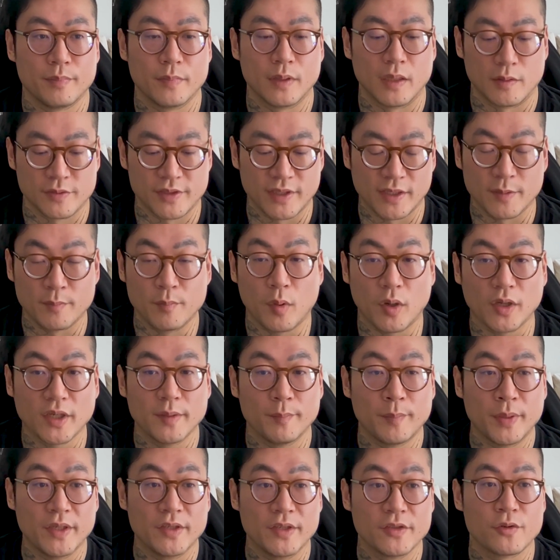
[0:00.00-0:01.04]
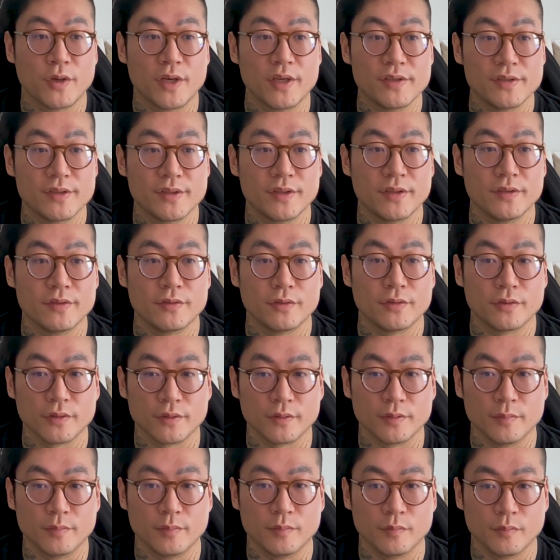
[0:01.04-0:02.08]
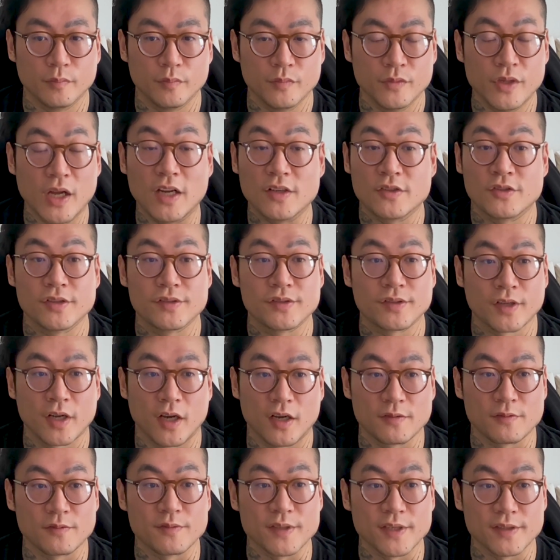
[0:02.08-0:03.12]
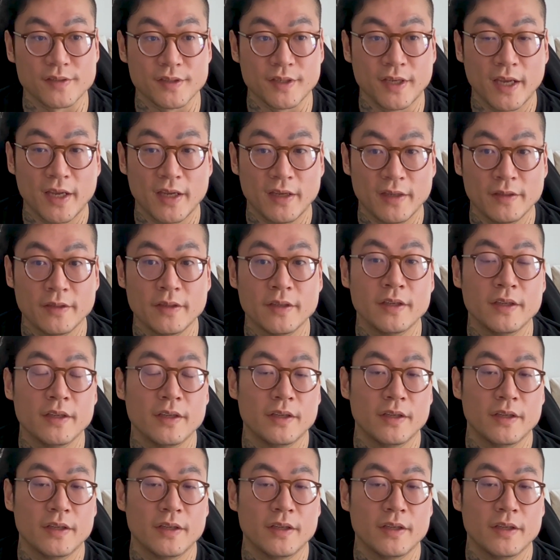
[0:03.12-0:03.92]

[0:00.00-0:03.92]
I would say, like market penetration into not just the Cosmos SDK.